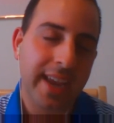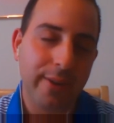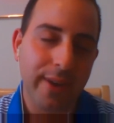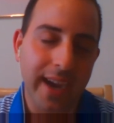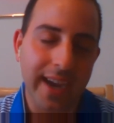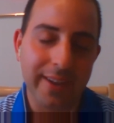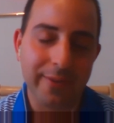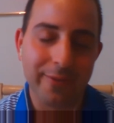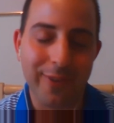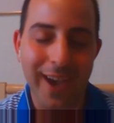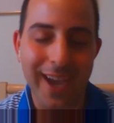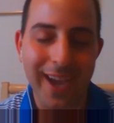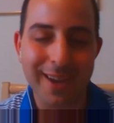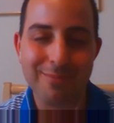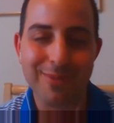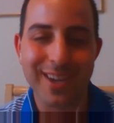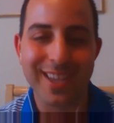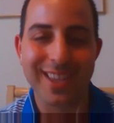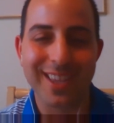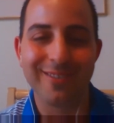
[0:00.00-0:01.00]
here on Fire
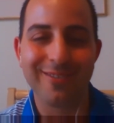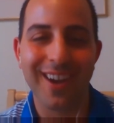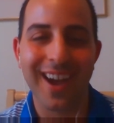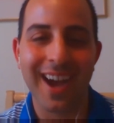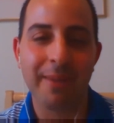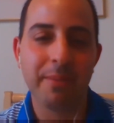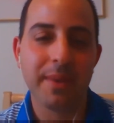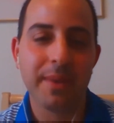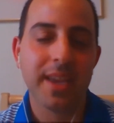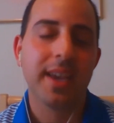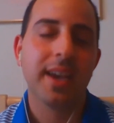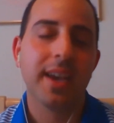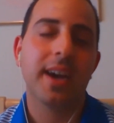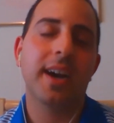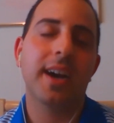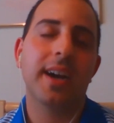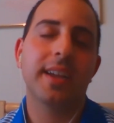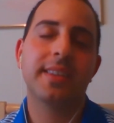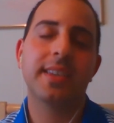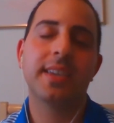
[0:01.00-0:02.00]
Breather Rob.
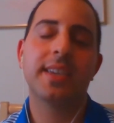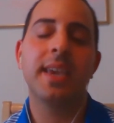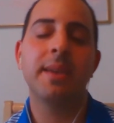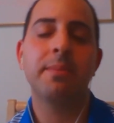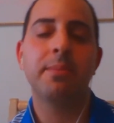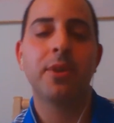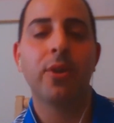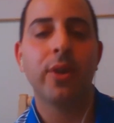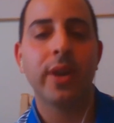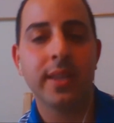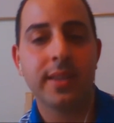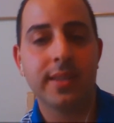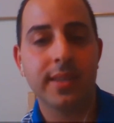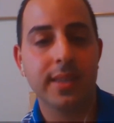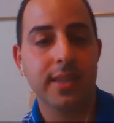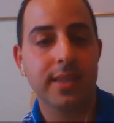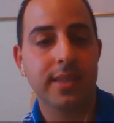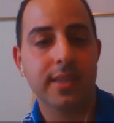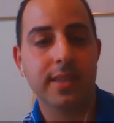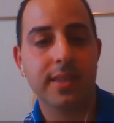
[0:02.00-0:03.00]
Uh, to keep going into
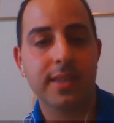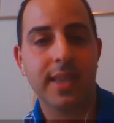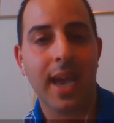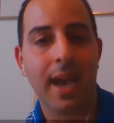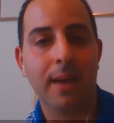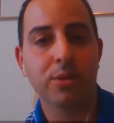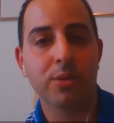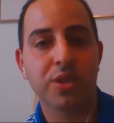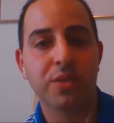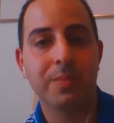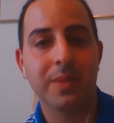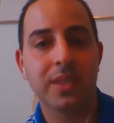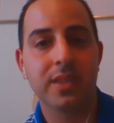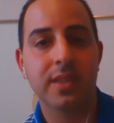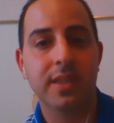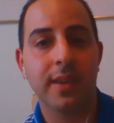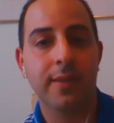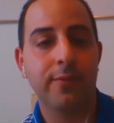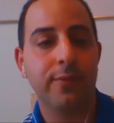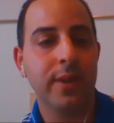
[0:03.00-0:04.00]
this establishment
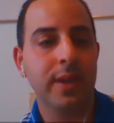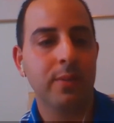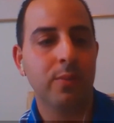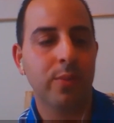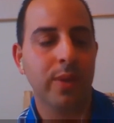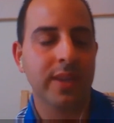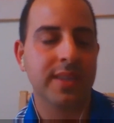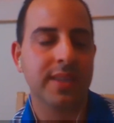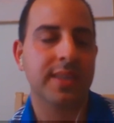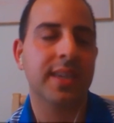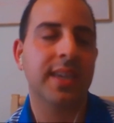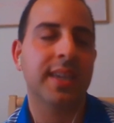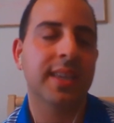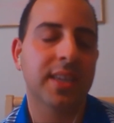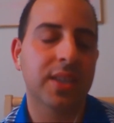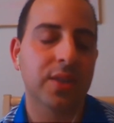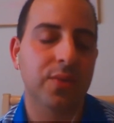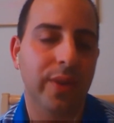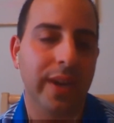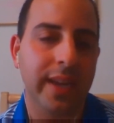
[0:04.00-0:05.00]
stuff, we, we're seeing
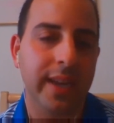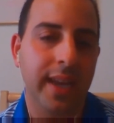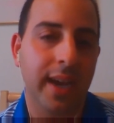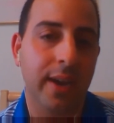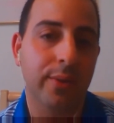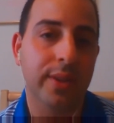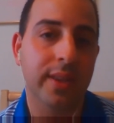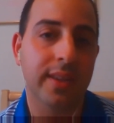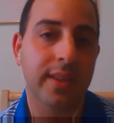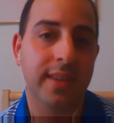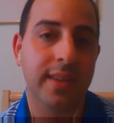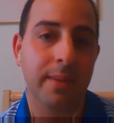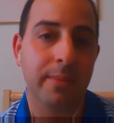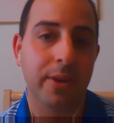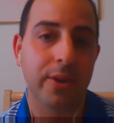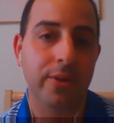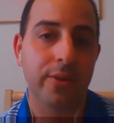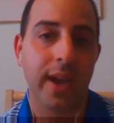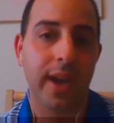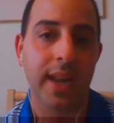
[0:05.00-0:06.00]
this right now in the
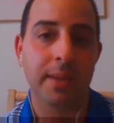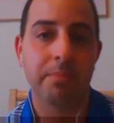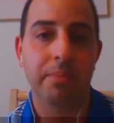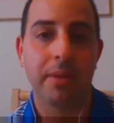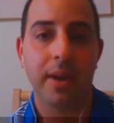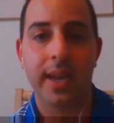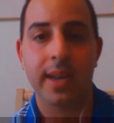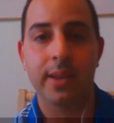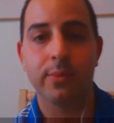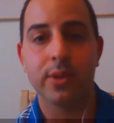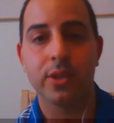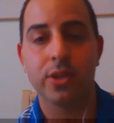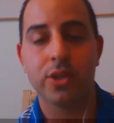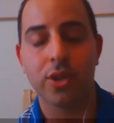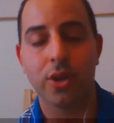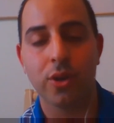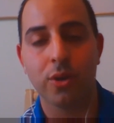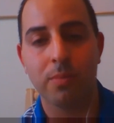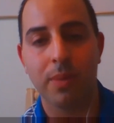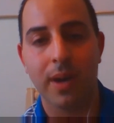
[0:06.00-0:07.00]
Democratic Party with
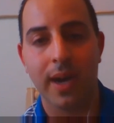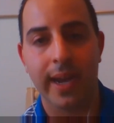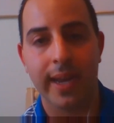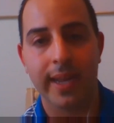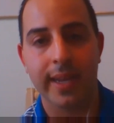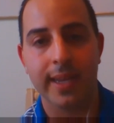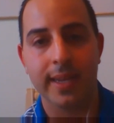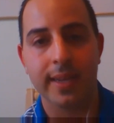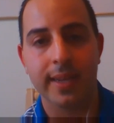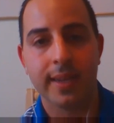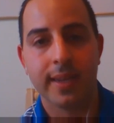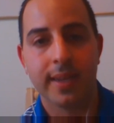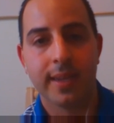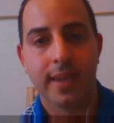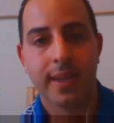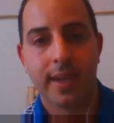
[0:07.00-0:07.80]
Joe Biden